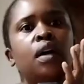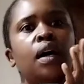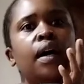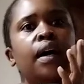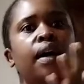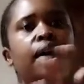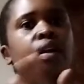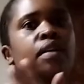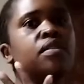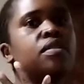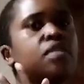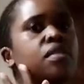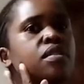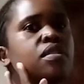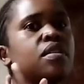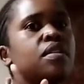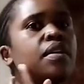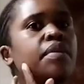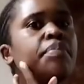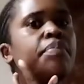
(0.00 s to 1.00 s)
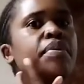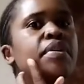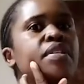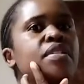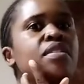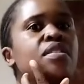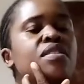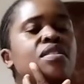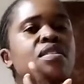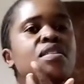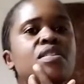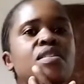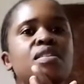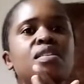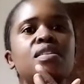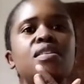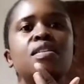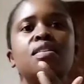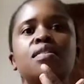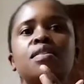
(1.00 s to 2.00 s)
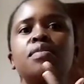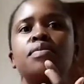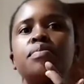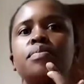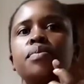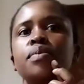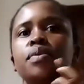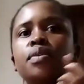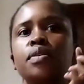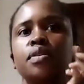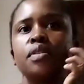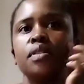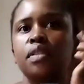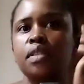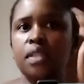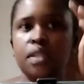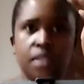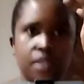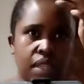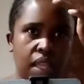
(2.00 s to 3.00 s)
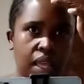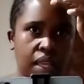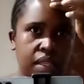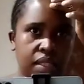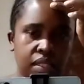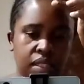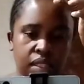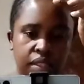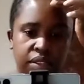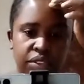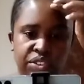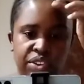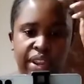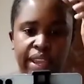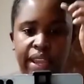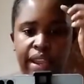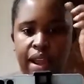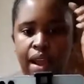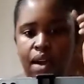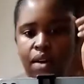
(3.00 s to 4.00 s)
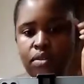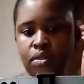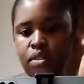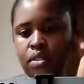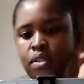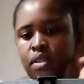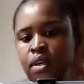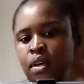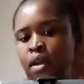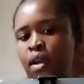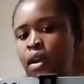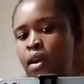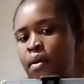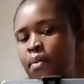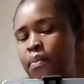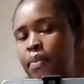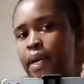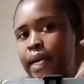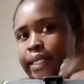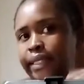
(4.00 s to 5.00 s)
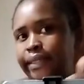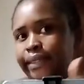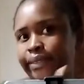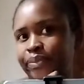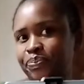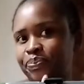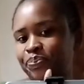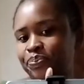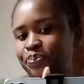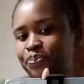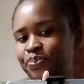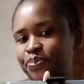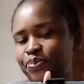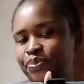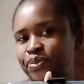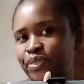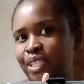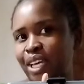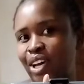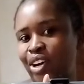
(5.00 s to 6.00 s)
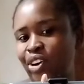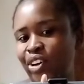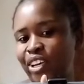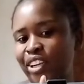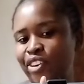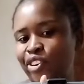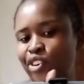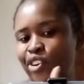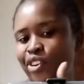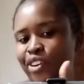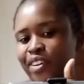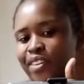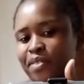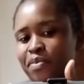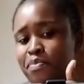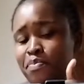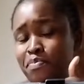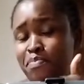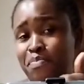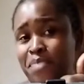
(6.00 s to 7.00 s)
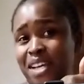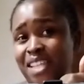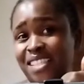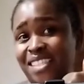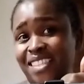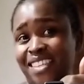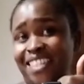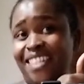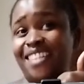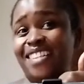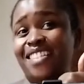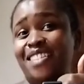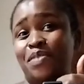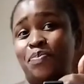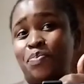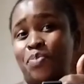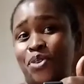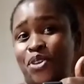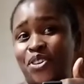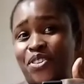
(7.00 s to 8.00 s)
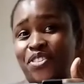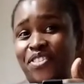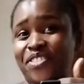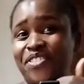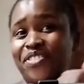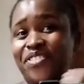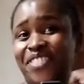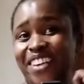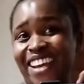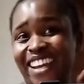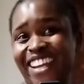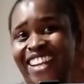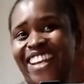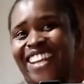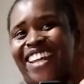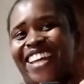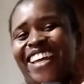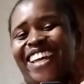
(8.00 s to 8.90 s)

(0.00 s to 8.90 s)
It's still a bit sticky because this thing is still drying out, but all in all my skin is purified.